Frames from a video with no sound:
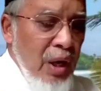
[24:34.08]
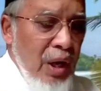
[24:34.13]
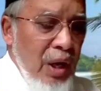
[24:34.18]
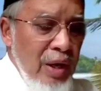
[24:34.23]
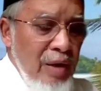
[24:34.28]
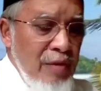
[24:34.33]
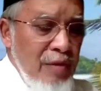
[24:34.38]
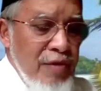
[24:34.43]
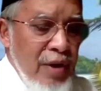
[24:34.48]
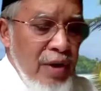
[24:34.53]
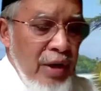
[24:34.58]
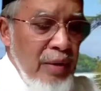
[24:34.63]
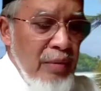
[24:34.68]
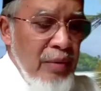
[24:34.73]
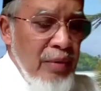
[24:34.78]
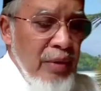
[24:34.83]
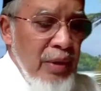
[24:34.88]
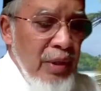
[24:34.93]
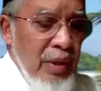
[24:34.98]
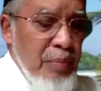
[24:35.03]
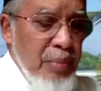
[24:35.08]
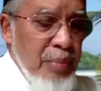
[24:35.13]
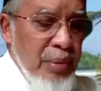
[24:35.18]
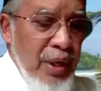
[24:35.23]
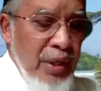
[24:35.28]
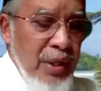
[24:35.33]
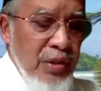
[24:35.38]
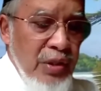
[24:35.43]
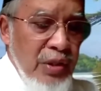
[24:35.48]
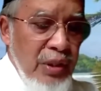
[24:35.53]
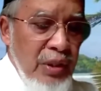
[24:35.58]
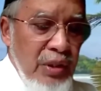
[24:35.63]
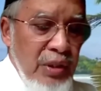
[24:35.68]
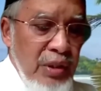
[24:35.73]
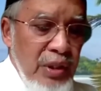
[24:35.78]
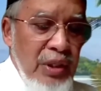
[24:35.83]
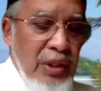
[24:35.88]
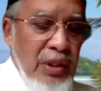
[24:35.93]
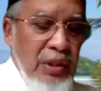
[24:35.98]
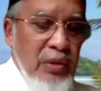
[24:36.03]
I am very impressed
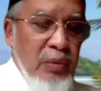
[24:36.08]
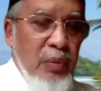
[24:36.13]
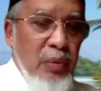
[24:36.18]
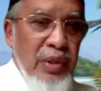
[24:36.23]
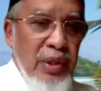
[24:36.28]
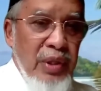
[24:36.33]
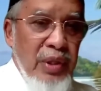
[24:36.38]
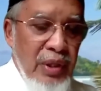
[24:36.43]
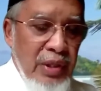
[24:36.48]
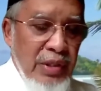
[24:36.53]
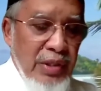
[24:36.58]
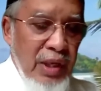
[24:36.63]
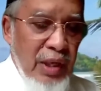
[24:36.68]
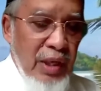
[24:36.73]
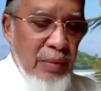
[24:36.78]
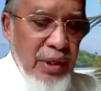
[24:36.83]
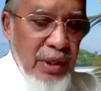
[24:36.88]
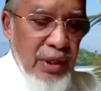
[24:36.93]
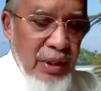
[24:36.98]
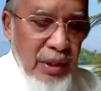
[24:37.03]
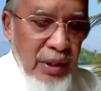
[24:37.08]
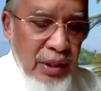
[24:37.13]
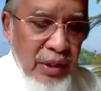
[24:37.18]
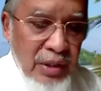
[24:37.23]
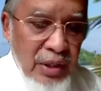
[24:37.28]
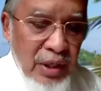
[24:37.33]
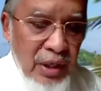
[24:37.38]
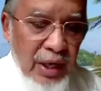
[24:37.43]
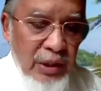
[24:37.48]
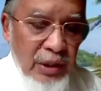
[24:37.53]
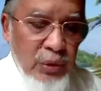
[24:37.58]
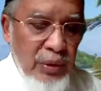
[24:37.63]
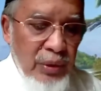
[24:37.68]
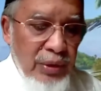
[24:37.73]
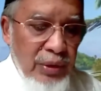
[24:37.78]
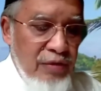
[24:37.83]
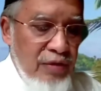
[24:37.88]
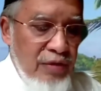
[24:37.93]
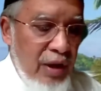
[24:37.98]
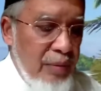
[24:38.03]
indeed with the Islamic
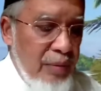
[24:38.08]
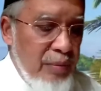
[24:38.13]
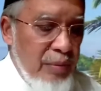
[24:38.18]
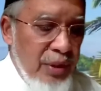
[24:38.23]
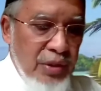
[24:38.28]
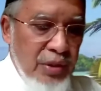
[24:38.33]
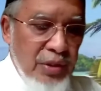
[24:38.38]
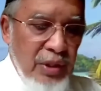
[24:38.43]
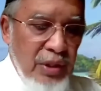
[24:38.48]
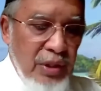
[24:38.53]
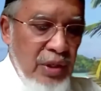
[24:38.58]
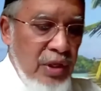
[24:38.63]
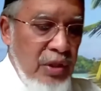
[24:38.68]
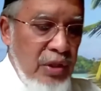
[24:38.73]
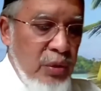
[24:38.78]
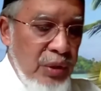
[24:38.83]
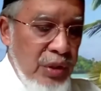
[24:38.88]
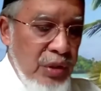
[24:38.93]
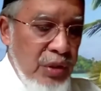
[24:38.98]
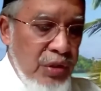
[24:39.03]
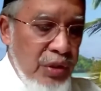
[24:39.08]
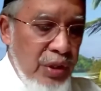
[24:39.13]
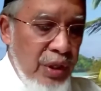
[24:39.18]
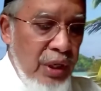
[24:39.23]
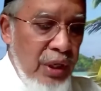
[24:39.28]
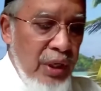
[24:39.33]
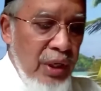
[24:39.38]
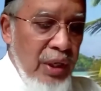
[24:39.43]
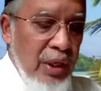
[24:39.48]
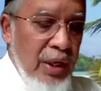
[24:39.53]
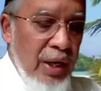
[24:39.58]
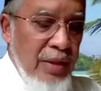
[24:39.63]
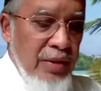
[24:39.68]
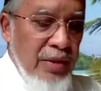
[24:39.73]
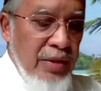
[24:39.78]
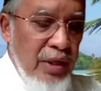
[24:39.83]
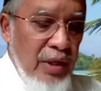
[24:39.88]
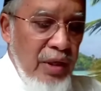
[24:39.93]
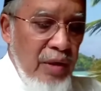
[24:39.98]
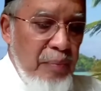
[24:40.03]
intellectual developments in Indonesia
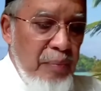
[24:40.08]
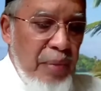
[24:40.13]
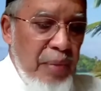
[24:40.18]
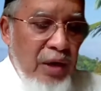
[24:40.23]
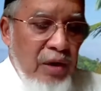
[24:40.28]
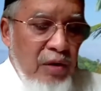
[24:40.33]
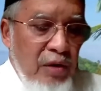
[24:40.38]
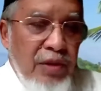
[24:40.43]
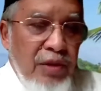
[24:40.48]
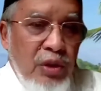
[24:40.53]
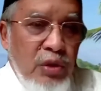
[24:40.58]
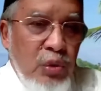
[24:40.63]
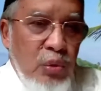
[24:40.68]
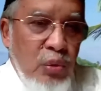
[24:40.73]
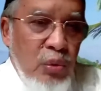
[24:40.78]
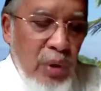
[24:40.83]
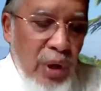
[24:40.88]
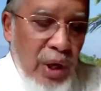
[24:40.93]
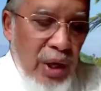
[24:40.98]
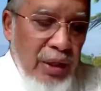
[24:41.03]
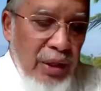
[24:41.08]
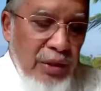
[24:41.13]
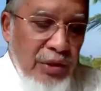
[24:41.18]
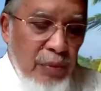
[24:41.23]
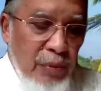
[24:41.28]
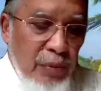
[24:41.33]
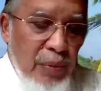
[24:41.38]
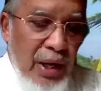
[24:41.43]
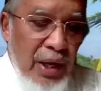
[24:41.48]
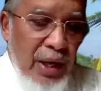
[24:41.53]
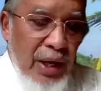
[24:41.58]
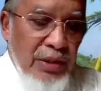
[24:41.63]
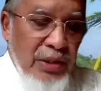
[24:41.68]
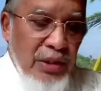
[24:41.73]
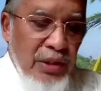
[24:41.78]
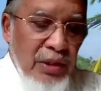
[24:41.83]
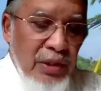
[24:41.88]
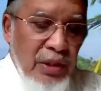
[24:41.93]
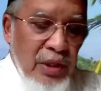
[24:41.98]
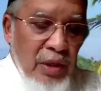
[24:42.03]
and the impact of the 2
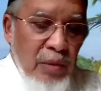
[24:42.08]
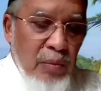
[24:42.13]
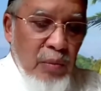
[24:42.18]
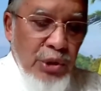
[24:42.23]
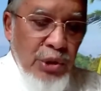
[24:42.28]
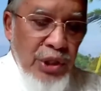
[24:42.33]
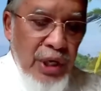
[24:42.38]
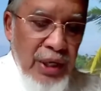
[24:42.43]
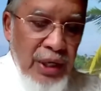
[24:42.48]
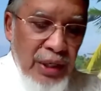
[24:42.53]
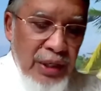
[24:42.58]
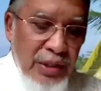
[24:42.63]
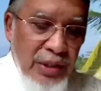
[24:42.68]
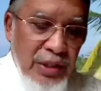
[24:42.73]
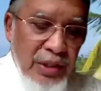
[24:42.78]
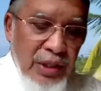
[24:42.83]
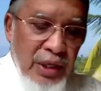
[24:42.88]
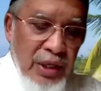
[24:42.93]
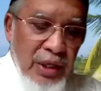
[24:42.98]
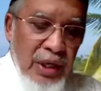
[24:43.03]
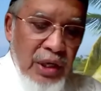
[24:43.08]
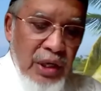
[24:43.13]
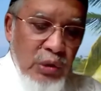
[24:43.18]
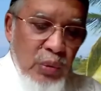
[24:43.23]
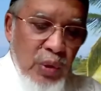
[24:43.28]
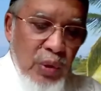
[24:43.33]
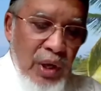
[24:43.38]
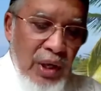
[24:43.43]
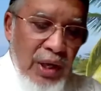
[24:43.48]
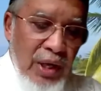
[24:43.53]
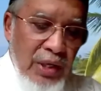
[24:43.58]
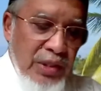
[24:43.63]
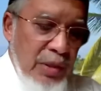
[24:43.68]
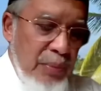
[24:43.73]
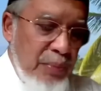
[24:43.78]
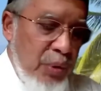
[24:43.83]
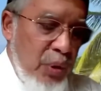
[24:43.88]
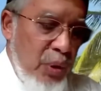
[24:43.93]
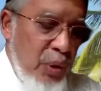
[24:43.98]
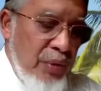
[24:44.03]
IIIT mujahids, as well as
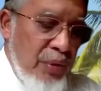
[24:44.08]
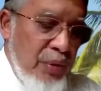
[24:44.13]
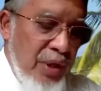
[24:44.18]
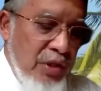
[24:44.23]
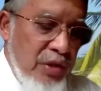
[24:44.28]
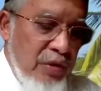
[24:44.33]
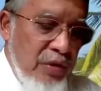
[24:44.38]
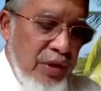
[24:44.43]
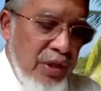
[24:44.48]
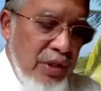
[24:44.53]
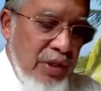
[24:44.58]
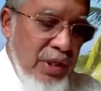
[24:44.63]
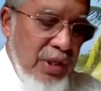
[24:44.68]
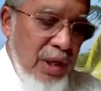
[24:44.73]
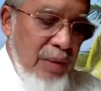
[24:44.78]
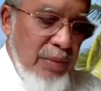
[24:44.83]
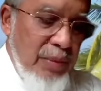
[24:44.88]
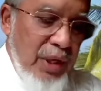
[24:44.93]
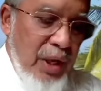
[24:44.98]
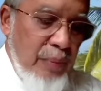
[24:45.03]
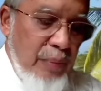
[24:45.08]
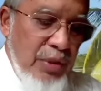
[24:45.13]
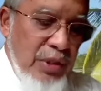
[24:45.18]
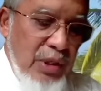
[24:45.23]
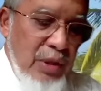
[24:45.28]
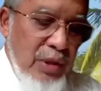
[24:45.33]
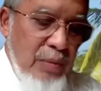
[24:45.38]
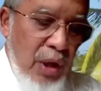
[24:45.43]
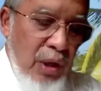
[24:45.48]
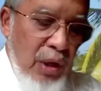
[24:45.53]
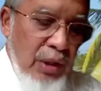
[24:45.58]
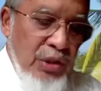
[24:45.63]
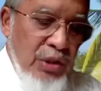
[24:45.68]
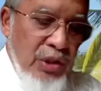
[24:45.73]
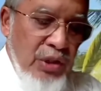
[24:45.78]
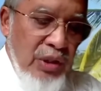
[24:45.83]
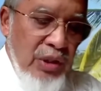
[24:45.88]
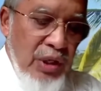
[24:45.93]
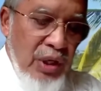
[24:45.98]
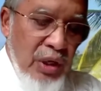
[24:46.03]
the progress of the Islamic
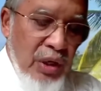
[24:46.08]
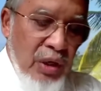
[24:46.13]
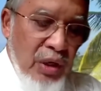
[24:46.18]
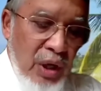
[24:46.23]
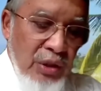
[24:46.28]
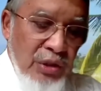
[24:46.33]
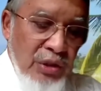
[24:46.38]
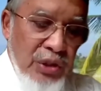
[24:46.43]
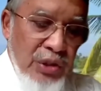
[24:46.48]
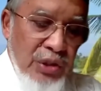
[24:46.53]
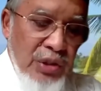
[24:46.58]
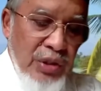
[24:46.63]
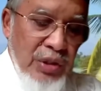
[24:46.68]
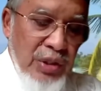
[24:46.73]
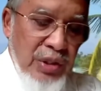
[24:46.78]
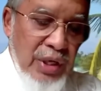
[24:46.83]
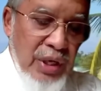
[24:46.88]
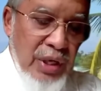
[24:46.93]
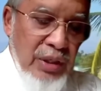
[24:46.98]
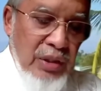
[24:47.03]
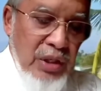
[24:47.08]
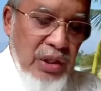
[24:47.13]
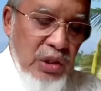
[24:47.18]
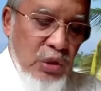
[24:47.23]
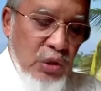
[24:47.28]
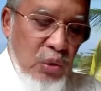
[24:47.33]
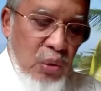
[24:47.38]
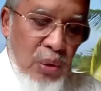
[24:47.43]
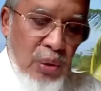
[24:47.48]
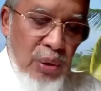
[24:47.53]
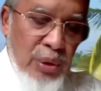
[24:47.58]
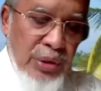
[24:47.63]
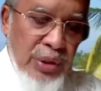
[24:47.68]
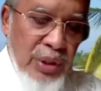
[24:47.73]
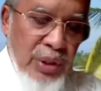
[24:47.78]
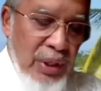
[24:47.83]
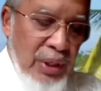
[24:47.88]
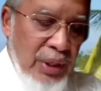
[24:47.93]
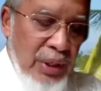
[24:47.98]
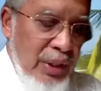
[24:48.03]
epistemology, consciousness, and
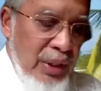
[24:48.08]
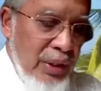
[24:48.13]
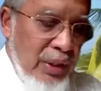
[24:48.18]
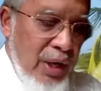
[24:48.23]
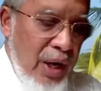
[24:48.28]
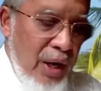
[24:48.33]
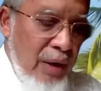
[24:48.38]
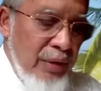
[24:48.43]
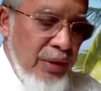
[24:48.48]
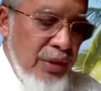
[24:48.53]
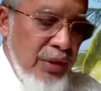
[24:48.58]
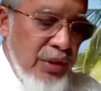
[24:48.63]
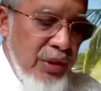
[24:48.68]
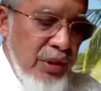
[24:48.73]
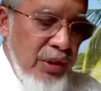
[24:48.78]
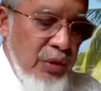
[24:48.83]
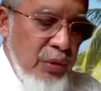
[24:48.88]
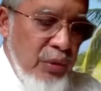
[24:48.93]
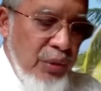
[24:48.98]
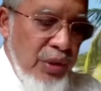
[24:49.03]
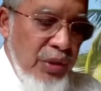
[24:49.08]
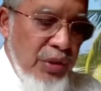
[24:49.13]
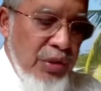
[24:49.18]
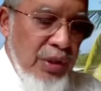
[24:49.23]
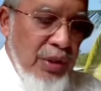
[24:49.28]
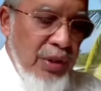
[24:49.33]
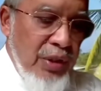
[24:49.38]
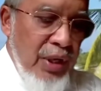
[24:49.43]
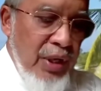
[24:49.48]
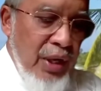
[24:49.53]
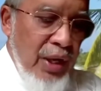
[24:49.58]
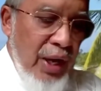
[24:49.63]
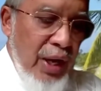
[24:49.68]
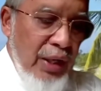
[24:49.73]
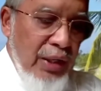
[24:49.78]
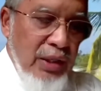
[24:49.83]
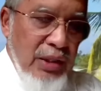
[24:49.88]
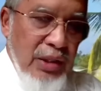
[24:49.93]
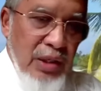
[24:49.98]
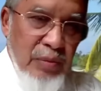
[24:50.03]
discourse in current Indonesian
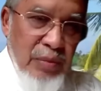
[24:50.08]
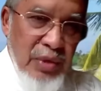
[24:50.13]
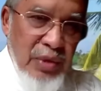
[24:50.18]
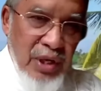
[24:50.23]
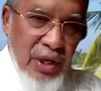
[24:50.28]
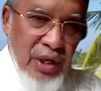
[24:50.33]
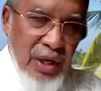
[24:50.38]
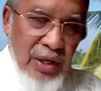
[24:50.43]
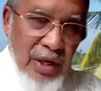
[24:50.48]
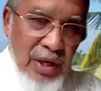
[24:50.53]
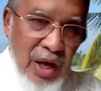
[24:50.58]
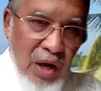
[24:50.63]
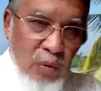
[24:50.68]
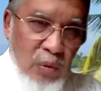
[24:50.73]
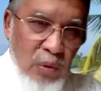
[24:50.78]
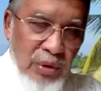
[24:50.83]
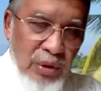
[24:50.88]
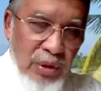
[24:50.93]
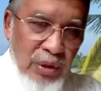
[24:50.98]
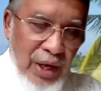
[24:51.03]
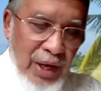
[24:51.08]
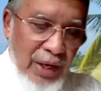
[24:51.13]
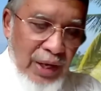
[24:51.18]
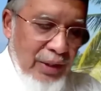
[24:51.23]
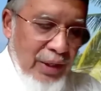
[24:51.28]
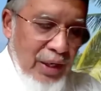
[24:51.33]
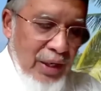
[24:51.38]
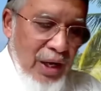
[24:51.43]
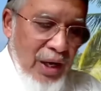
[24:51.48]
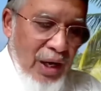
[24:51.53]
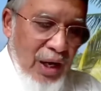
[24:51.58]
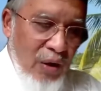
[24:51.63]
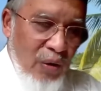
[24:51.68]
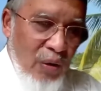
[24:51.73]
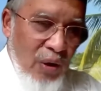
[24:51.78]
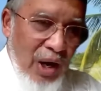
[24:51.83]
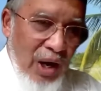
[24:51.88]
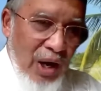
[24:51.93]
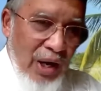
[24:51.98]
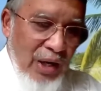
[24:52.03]
academia. And I would like
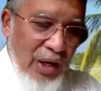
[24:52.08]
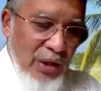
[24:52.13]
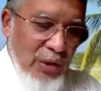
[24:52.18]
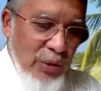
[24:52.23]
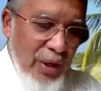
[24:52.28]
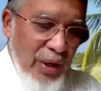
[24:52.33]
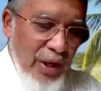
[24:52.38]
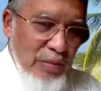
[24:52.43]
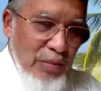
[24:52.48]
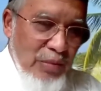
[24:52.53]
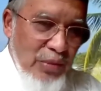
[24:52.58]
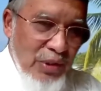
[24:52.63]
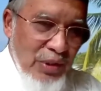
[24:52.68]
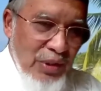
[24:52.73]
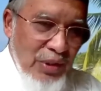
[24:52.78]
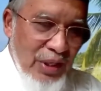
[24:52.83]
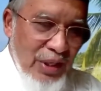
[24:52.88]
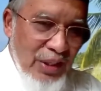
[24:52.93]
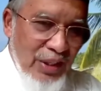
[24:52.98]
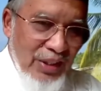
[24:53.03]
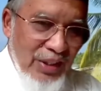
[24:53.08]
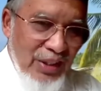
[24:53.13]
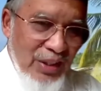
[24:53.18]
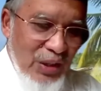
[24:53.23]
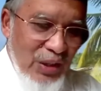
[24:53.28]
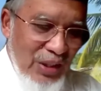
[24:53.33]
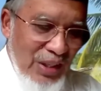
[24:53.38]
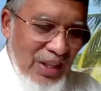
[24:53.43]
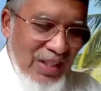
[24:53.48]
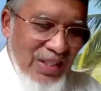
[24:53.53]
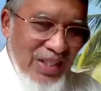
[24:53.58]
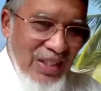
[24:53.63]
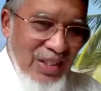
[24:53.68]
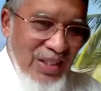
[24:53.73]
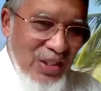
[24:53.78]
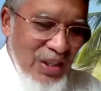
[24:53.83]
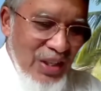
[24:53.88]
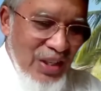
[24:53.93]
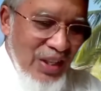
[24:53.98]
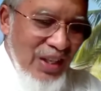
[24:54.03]
our IIUM's colleagues
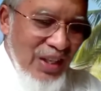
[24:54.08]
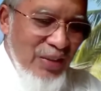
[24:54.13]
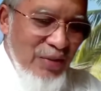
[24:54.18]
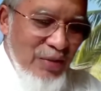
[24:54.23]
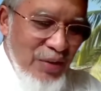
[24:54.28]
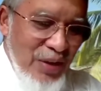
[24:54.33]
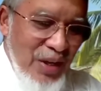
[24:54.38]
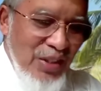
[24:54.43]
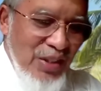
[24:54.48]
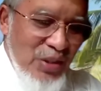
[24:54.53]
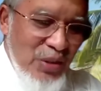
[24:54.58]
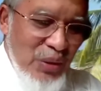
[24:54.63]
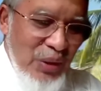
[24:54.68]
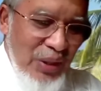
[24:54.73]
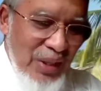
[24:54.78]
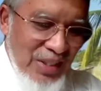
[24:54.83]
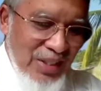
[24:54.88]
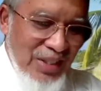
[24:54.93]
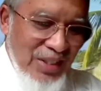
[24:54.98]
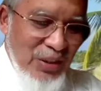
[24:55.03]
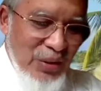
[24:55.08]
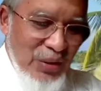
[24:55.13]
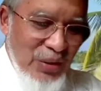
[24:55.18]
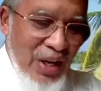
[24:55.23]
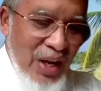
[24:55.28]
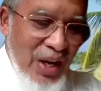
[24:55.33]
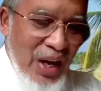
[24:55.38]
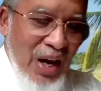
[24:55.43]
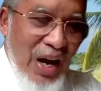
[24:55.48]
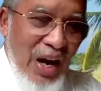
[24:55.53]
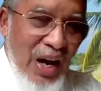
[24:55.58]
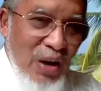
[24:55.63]
and friends to listen to them.